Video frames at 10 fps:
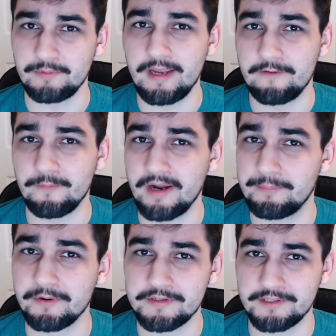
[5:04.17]
we have my
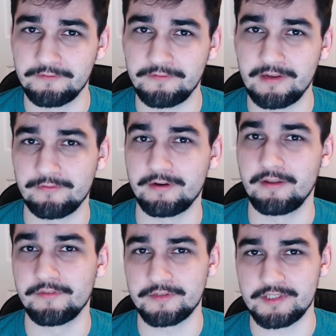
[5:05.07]
personal
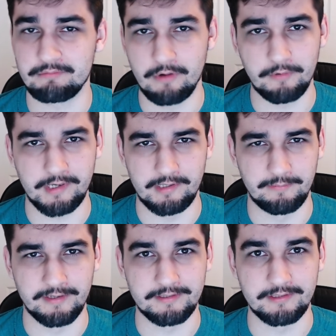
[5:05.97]
favorite, the Smoke
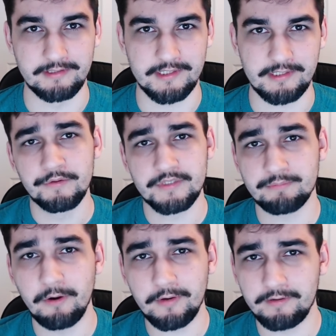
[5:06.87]
Elementals.
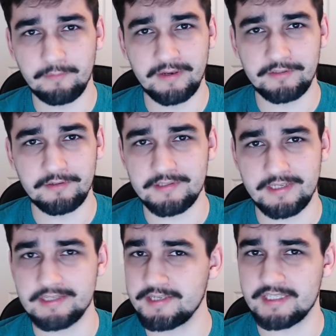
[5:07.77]
Smoke Elementals
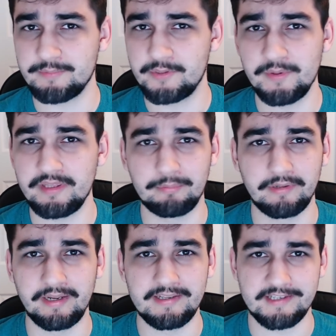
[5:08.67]
exist between the
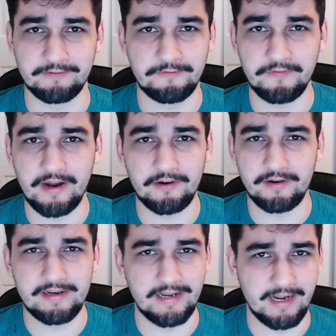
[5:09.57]
planes of fire
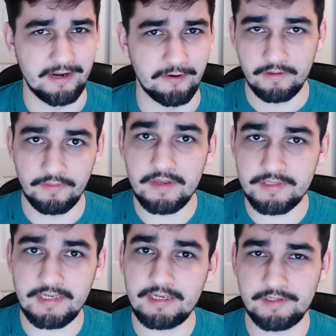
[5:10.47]
and air. They
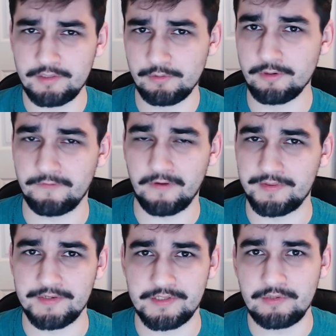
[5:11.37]
seek to
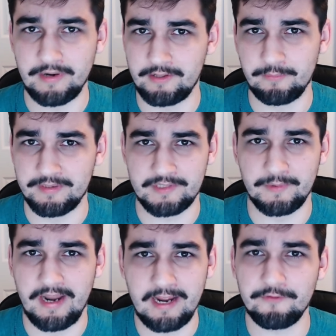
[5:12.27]
unify these two elements
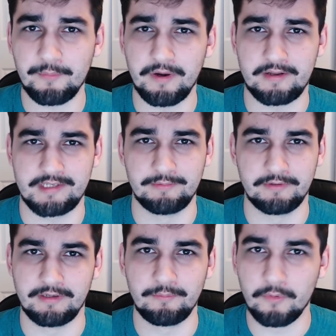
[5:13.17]
whenever
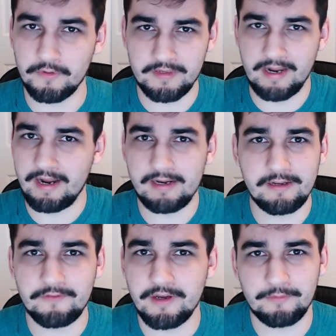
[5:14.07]
possible, and more than
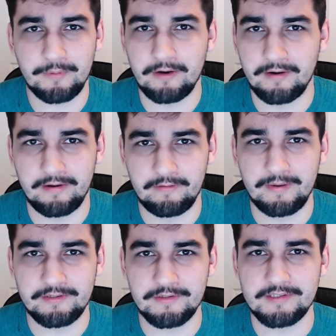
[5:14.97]
any of the other
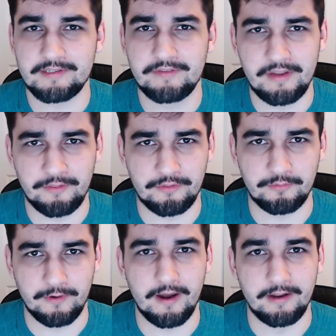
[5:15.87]
Para-Elementals, they
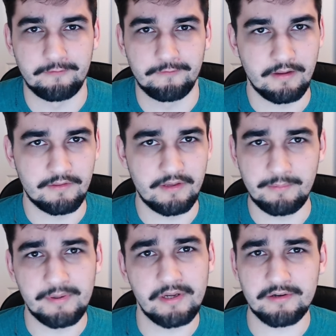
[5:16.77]
thrive. They
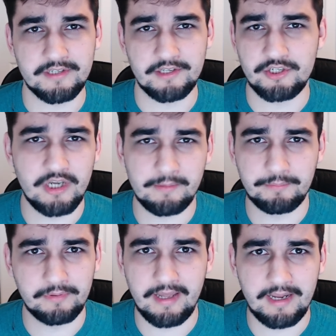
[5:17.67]
appear as a
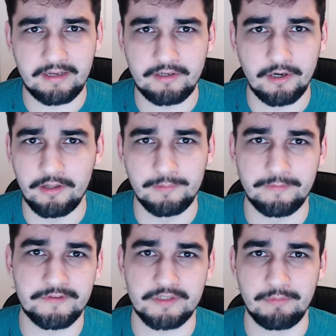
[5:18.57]
jet black
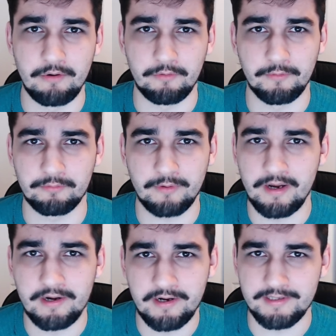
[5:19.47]
column of smoke with
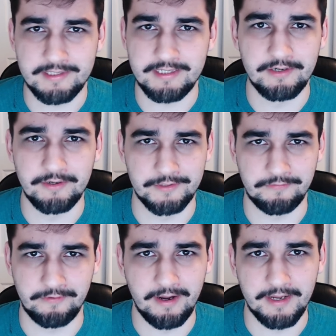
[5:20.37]
red hot cinders
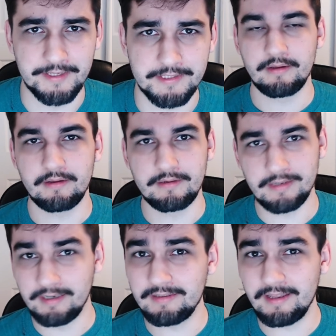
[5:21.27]
for eyes.
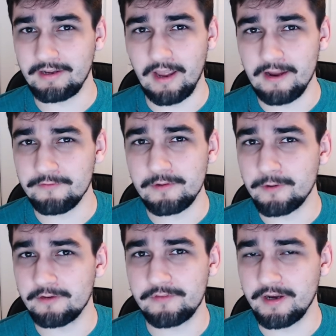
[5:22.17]
And unlike every
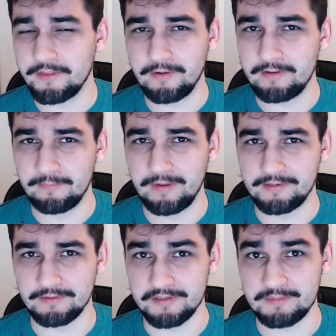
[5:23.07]
one of the other
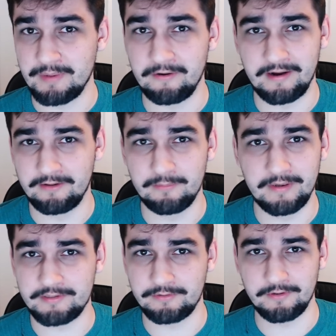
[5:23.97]
elementals,
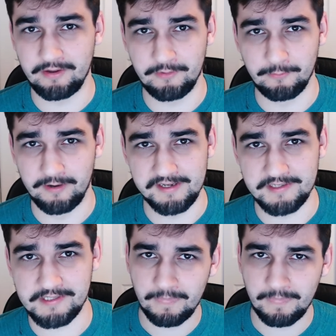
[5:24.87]
para-elemental or otherwise,